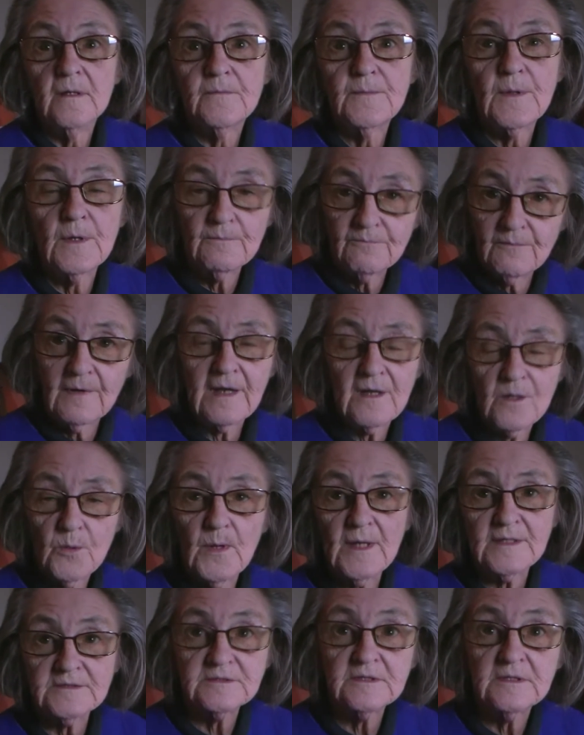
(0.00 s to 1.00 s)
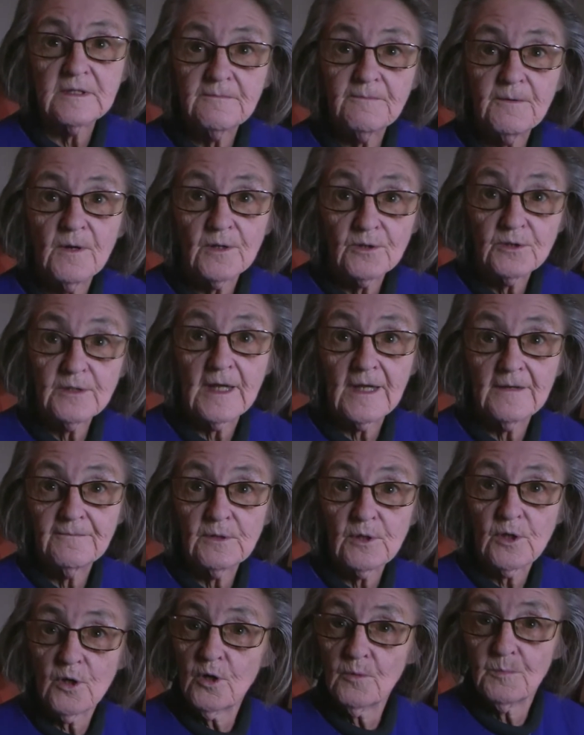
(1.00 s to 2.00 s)
that requested if I could have a
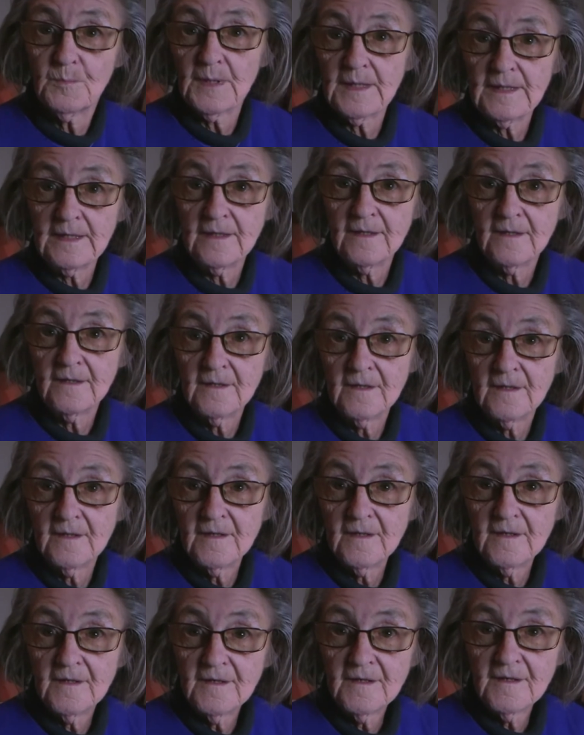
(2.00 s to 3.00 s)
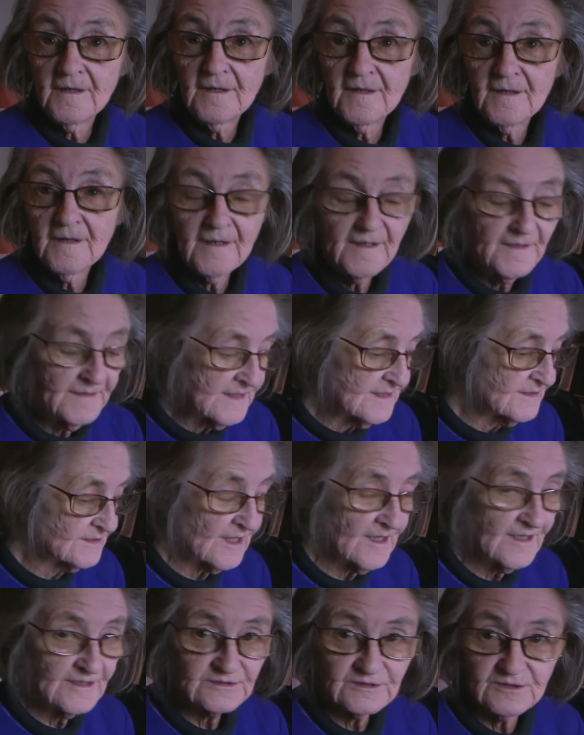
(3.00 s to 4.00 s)
copy. And his
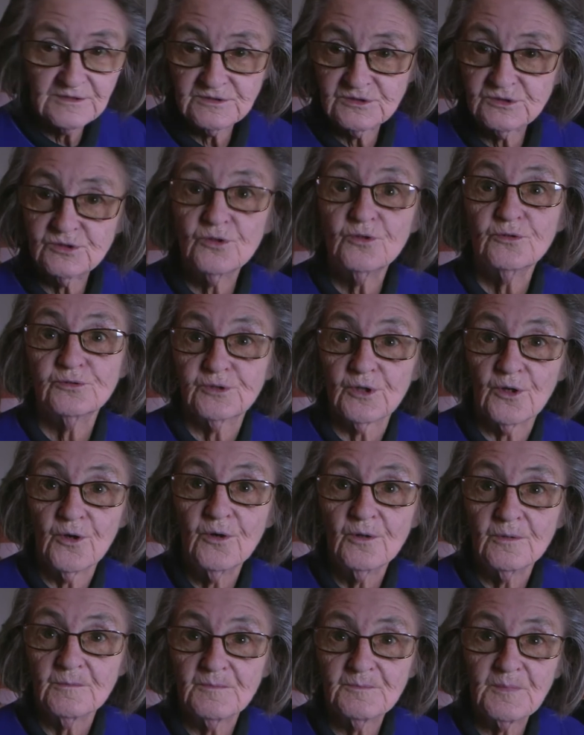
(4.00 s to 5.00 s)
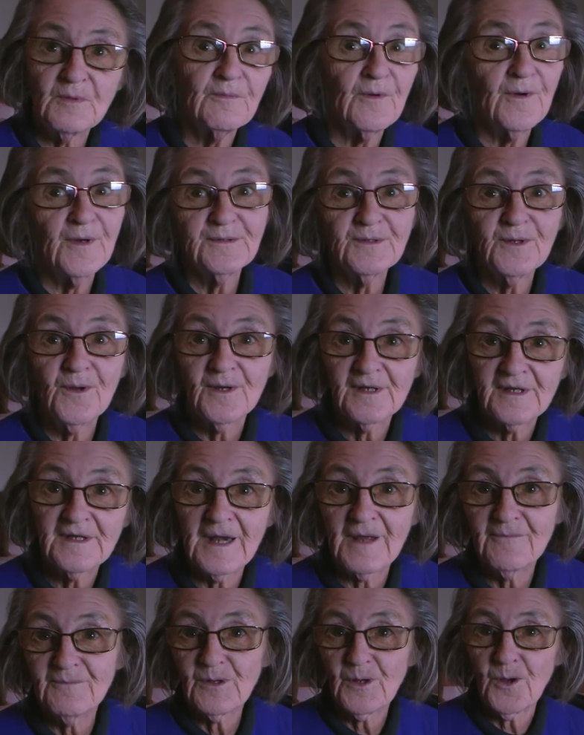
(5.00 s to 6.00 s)
aunt said, "Sure, Doc, providing I can
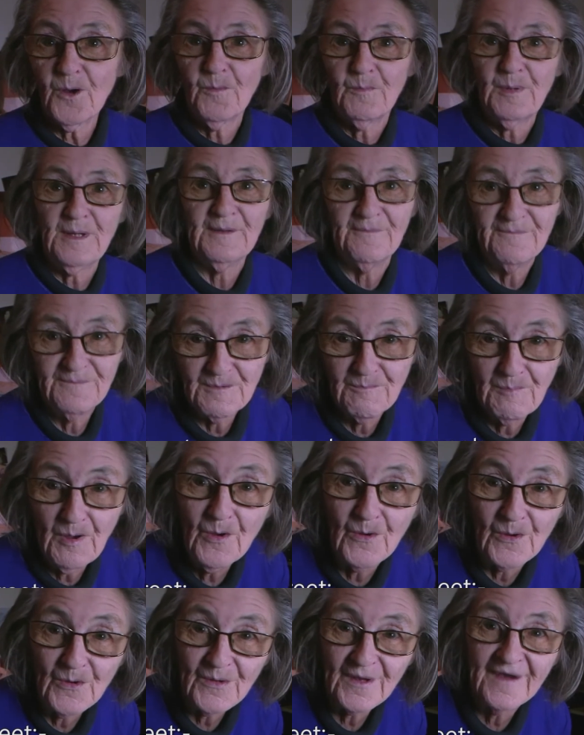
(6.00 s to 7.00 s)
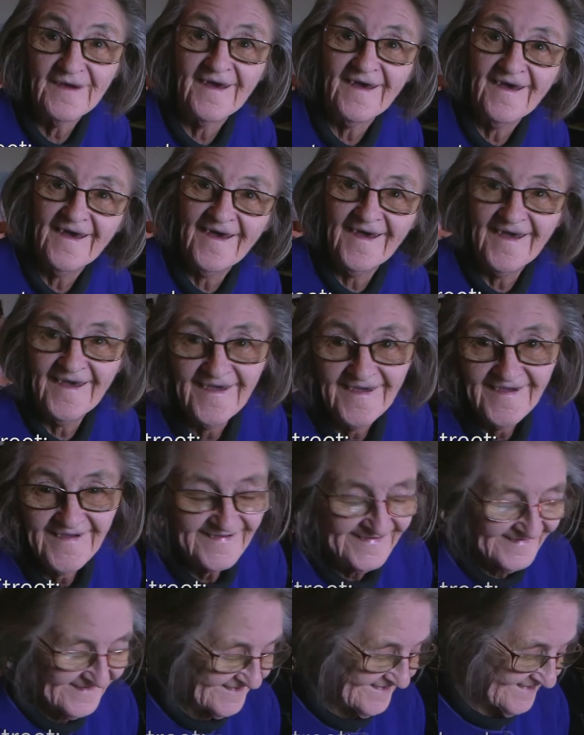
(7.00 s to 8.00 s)
have a copy of your book."
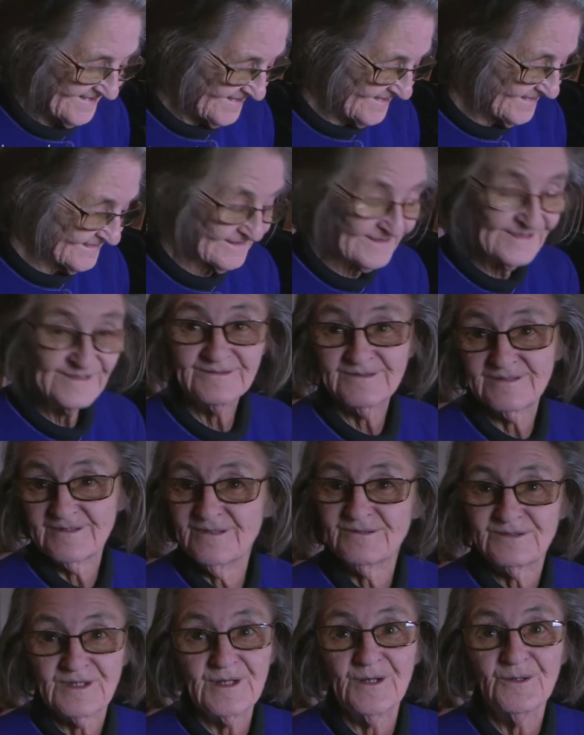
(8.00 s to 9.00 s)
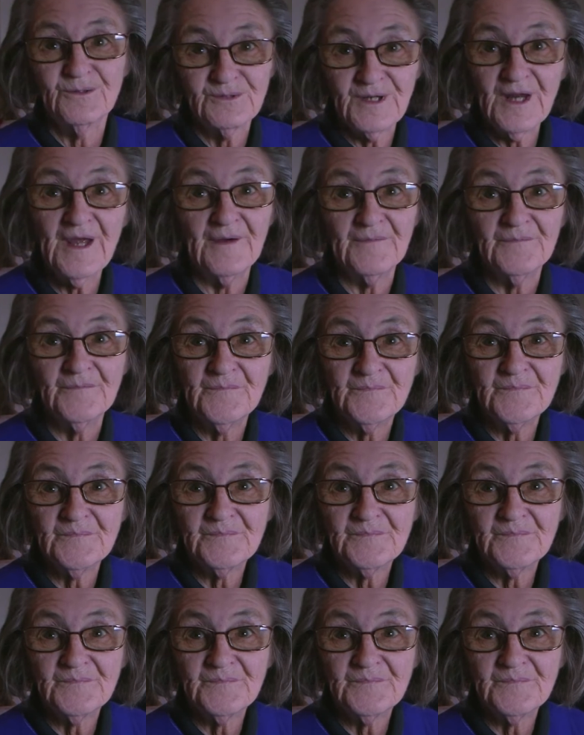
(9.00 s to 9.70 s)
And I said, "Deal done."